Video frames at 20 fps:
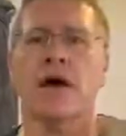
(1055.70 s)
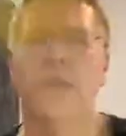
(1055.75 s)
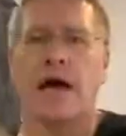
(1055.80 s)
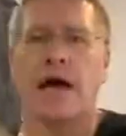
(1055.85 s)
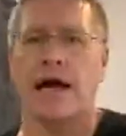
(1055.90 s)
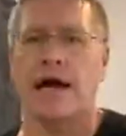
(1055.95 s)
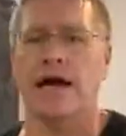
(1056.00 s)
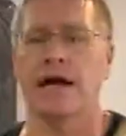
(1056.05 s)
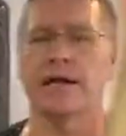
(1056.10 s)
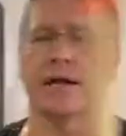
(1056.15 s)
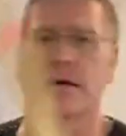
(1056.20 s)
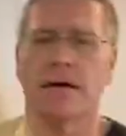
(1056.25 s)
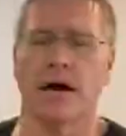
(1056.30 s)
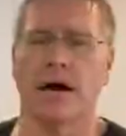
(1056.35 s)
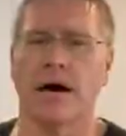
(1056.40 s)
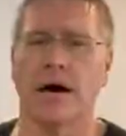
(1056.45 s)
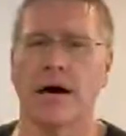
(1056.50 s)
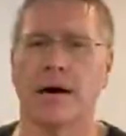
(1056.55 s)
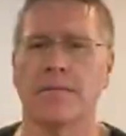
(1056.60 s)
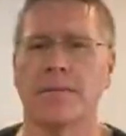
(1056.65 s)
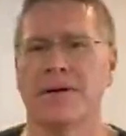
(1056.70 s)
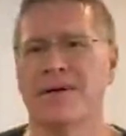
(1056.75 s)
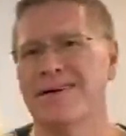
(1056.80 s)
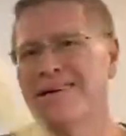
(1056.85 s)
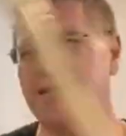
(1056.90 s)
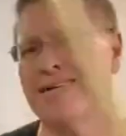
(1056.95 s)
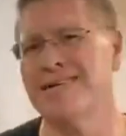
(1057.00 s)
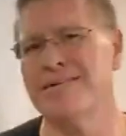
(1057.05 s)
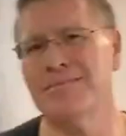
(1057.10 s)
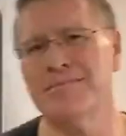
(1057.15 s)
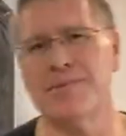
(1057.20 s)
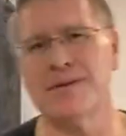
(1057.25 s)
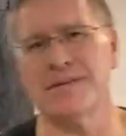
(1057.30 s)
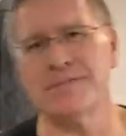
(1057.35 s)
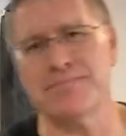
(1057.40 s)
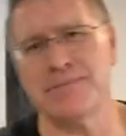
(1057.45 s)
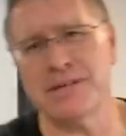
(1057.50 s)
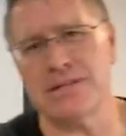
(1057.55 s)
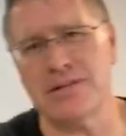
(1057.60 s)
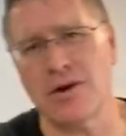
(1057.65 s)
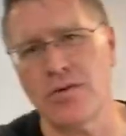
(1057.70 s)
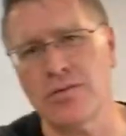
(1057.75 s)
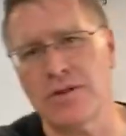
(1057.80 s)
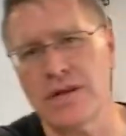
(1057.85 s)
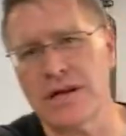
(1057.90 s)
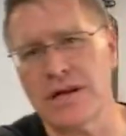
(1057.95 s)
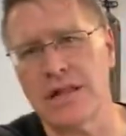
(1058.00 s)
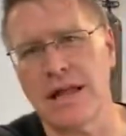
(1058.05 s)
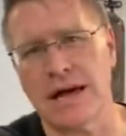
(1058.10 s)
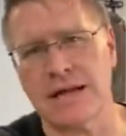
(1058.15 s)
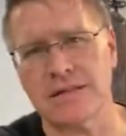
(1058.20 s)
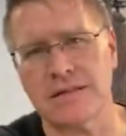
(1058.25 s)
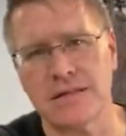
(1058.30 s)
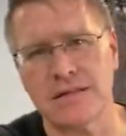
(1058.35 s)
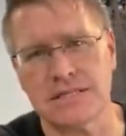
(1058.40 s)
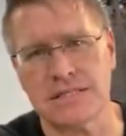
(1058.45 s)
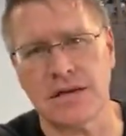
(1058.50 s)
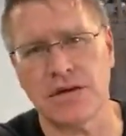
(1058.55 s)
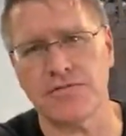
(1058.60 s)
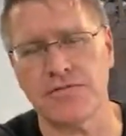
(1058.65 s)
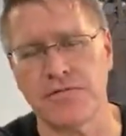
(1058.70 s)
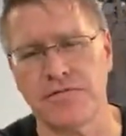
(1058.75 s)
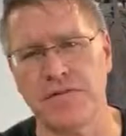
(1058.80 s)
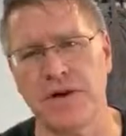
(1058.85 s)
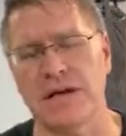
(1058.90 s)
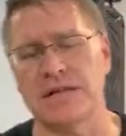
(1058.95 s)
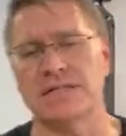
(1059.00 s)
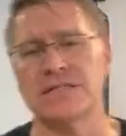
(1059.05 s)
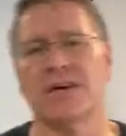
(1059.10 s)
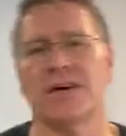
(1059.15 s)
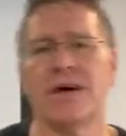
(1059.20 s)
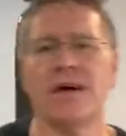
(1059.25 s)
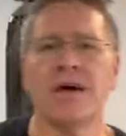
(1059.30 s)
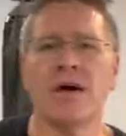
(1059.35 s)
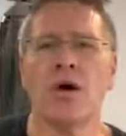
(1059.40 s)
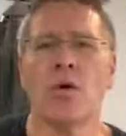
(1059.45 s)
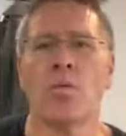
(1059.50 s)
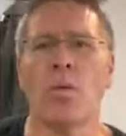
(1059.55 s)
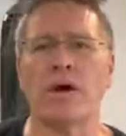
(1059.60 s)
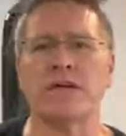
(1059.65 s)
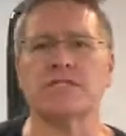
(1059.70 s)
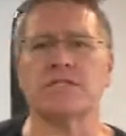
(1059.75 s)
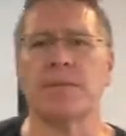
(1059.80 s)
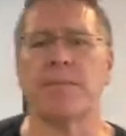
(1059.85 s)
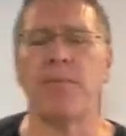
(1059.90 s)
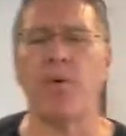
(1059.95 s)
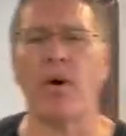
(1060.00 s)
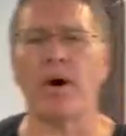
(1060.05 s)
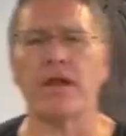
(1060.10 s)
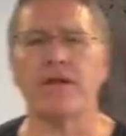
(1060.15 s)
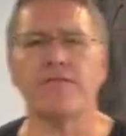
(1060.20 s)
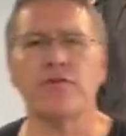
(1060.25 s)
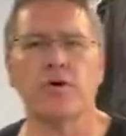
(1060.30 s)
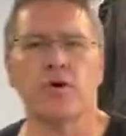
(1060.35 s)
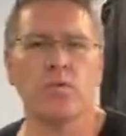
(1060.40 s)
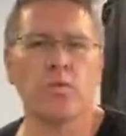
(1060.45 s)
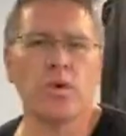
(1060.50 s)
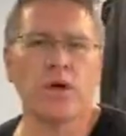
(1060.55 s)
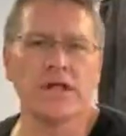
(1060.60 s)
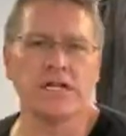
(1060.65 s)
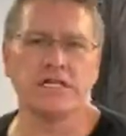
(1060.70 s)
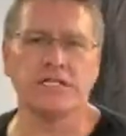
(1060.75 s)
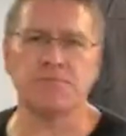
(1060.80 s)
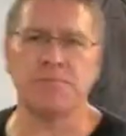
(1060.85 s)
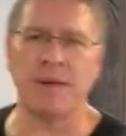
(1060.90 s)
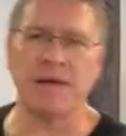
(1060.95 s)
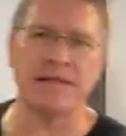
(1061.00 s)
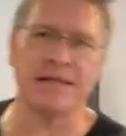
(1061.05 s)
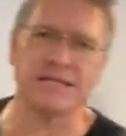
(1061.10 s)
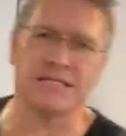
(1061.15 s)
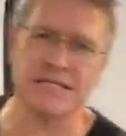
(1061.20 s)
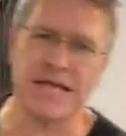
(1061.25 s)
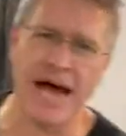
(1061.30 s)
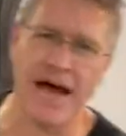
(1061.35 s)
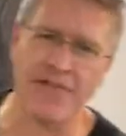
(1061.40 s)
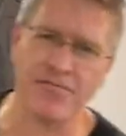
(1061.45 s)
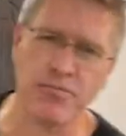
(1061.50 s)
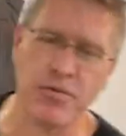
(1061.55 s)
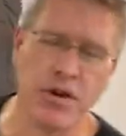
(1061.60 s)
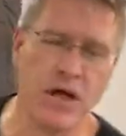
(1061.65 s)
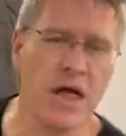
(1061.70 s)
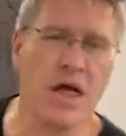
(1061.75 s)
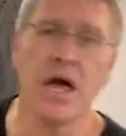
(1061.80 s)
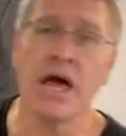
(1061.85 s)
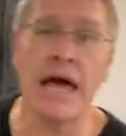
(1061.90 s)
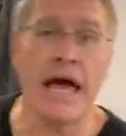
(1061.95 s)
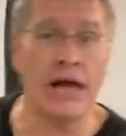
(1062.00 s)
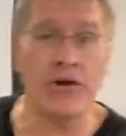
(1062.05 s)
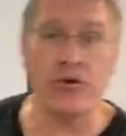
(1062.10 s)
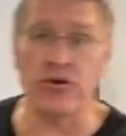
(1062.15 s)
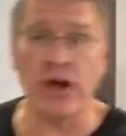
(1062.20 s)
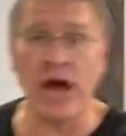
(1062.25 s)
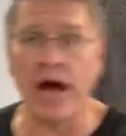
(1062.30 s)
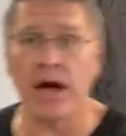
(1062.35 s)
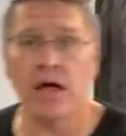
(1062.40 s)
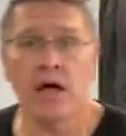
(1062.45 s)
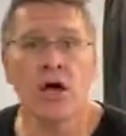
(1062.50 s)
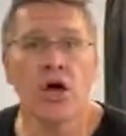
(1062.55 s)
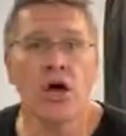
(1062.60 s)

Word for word: and um, but, but don't neglect the self-defense. What's the point if you can really spin the staff? And you're not,